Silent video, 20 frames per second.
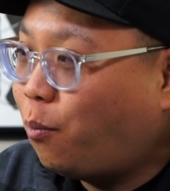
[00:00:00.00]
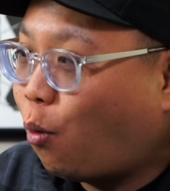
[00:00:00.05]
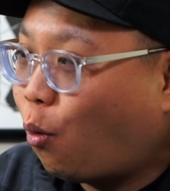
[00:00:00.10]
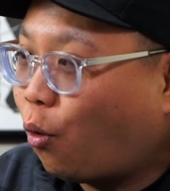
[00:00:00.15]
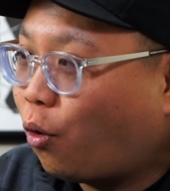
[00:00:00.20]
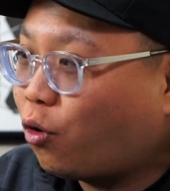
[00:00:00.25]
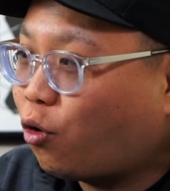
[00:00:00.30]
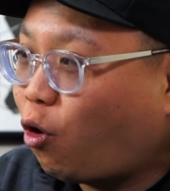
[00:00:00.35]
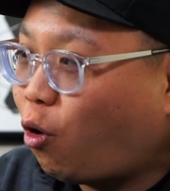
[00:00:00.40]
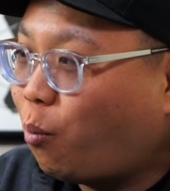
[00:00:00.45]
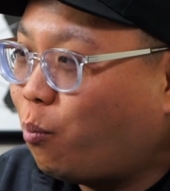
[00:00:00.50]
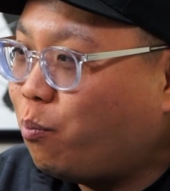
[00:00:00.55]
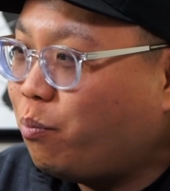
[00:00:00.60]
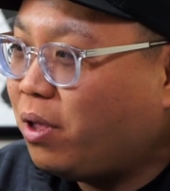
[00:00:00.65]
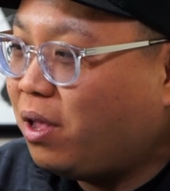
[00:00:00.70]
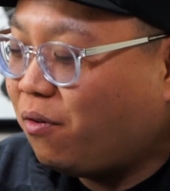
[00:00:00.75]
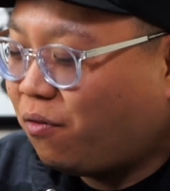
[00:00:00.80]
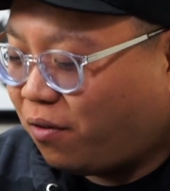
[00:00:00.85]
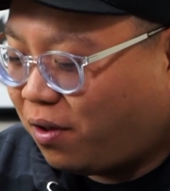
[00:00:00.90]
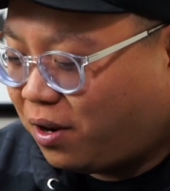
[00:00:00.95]
pork or
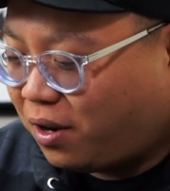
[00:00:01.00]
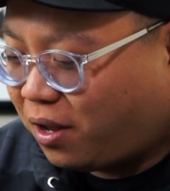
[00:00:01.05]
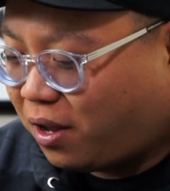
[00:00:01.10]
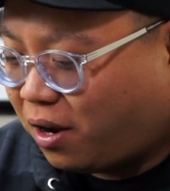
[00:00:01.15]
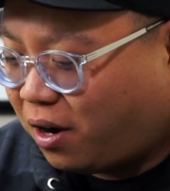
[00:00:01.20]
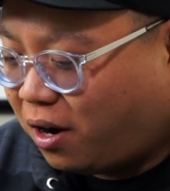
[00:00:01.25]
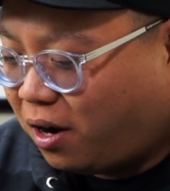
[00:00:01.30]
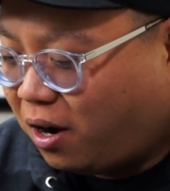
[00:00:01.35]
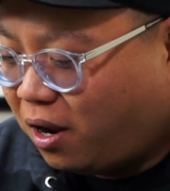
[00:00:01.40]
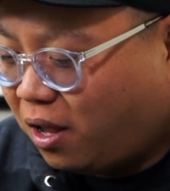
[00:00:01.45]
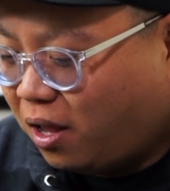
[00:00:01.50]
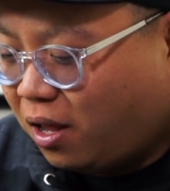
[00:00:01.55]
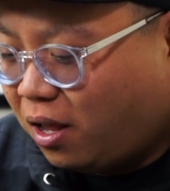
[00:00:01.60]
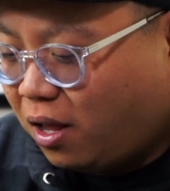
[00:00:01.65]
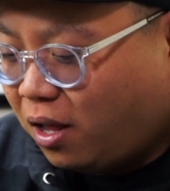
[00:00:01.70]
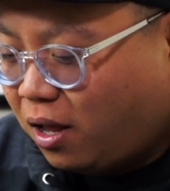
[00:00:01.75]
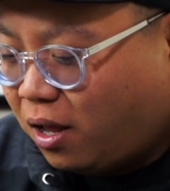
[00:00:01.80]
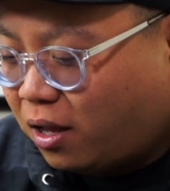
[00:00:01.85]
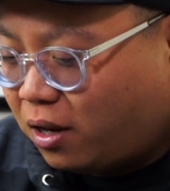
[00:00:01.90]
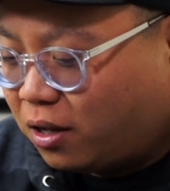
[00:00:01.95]
beef in here.
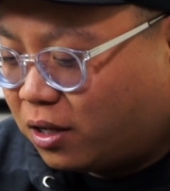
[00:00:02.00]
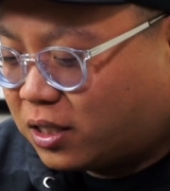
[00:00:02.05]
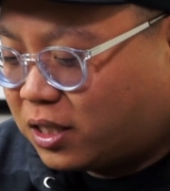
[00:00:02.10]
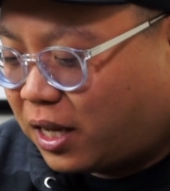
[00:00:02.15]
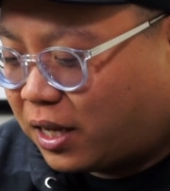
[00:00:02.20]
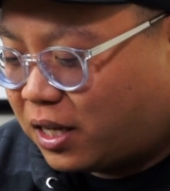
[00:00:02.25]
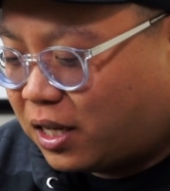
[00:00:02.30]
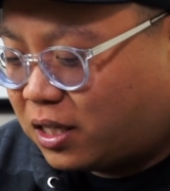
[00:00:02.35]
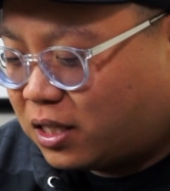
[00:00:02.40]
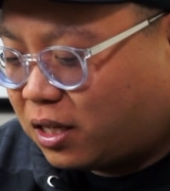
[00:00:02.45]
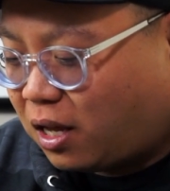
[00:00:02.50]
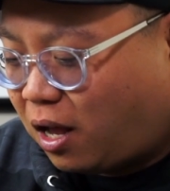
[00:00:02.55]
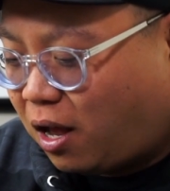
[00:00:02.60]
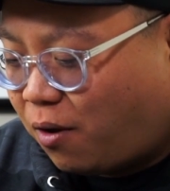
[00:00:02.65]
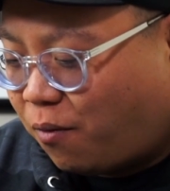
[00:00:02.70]
Looks like it's